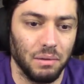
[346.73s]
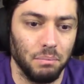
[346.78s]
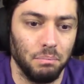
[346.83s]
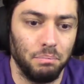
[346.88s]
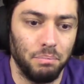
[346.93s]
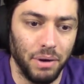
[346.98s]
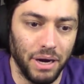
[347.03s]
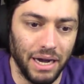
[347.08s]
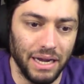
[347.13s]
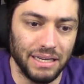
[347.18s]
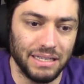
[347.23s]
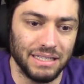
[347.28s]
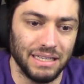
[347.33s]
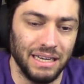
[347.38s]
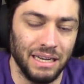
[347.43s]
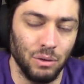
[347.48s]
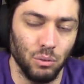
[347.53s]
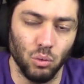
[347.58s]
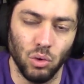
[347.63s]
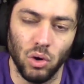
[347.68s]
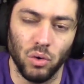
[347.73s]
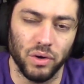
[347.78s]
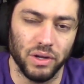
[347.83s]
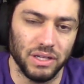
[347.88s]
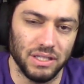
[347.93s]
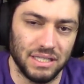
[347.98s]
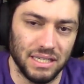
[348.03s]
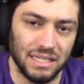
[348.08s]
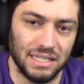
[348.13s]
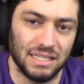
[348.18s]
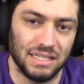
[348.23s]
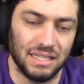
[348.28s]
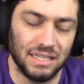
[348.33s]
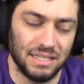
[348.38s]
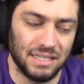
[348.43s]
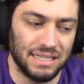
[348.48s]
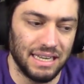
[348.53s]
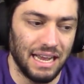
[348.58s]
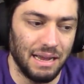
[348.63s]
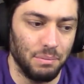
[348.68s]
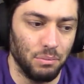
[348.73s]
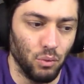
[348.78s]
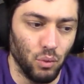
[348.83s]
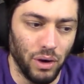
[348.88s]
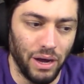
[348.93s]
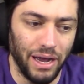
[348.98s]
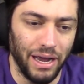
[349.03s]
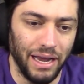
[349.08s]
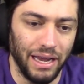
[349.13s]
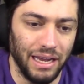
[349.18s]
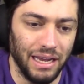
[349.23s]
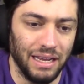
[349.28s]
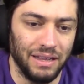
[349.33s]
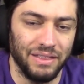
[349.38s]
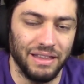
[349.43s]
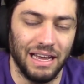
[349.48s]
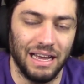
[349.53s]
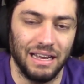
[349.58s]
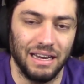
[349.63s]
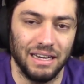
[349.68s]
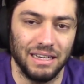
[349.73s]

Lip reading: But it won't exist the same way in that